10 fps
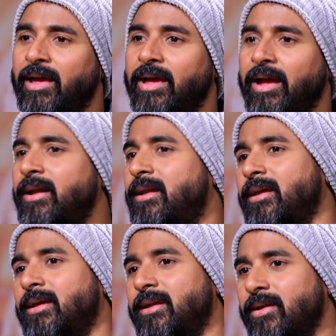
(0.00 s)
Yet
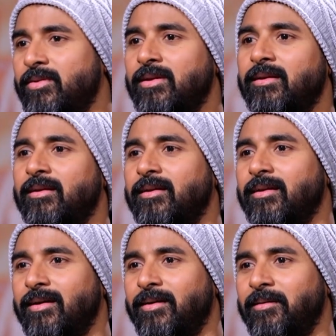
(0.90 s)
he never
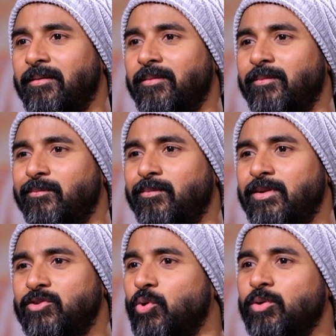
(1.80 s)

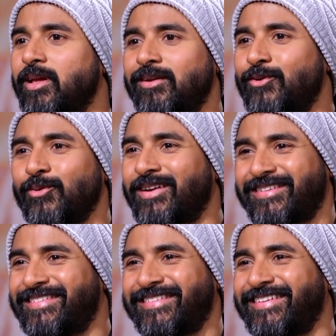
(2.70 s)
showed that to us.